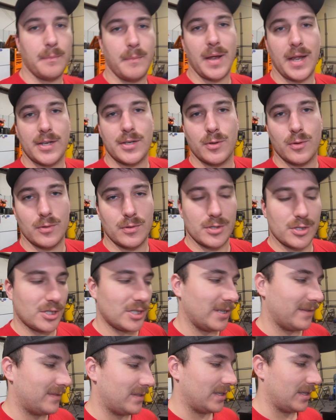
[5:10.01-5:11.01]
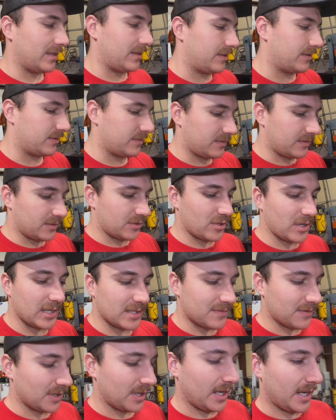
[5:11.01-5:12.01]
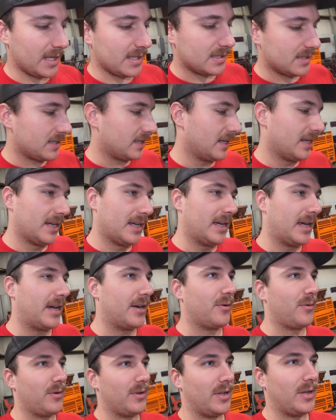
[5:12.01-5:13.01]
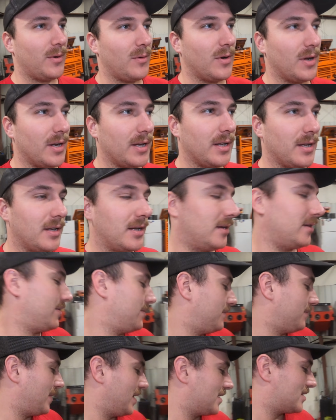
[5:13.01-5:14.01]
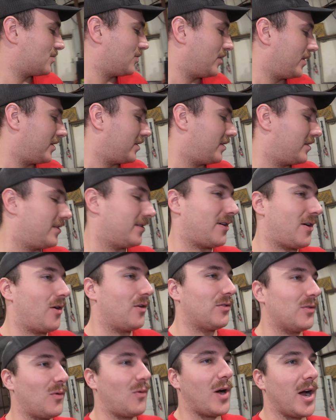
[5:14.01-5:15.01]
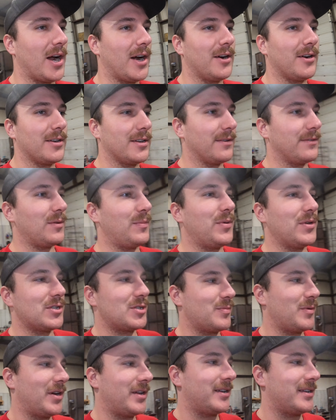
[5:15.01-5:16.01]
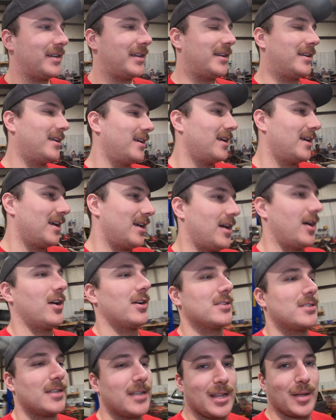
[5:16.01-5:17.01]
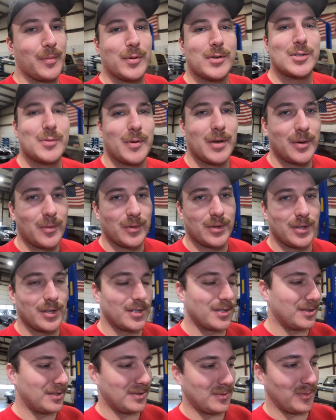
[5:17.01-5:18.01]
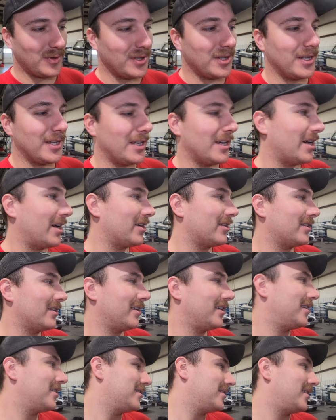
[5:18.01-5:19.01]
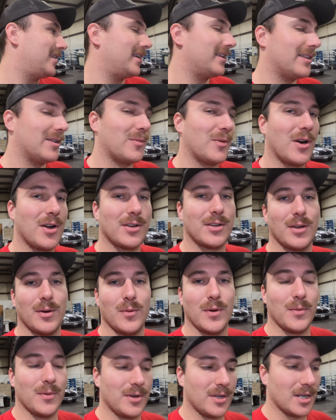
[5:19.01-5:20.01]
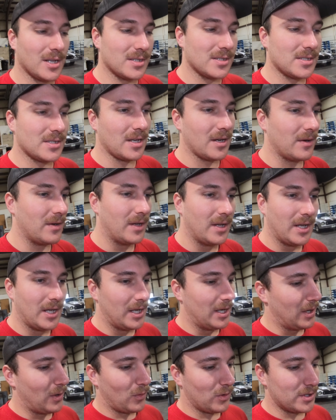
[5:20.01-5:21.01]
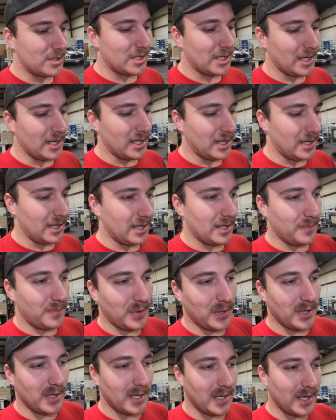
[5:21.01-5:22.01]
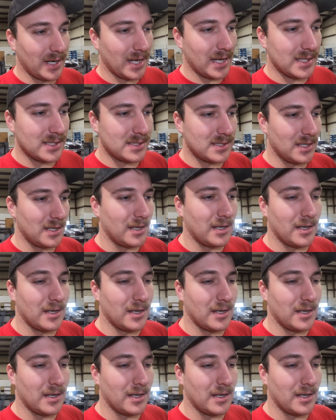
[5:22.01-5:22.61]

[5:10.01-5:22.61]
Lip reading: manual shifting transfer case. I don't really want to mess with all the wiring of the push button, and honestly that push button would look really ugly in the Bronco when we're done. So we're just gonna put in a nice